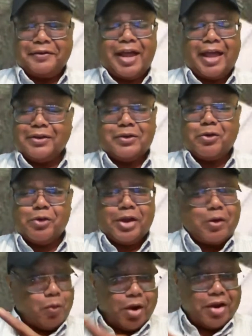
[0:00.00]
I'm not
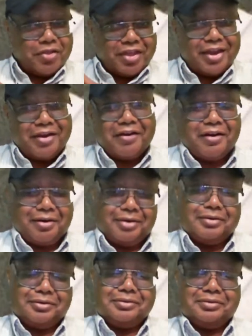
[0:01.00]
going where they
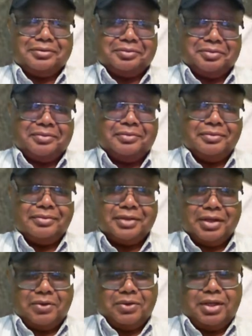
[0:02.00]

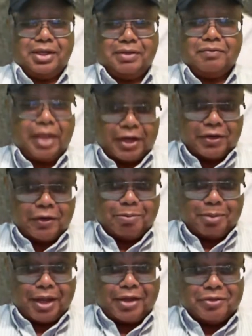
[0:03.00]
are. Okay.
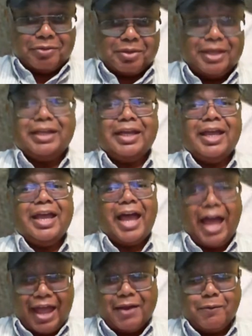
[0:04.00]
They don't bother
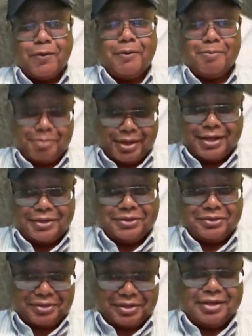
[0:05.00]
me. I won't
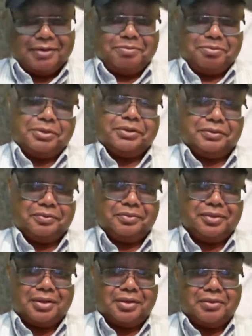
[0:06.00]
bother them. Okay.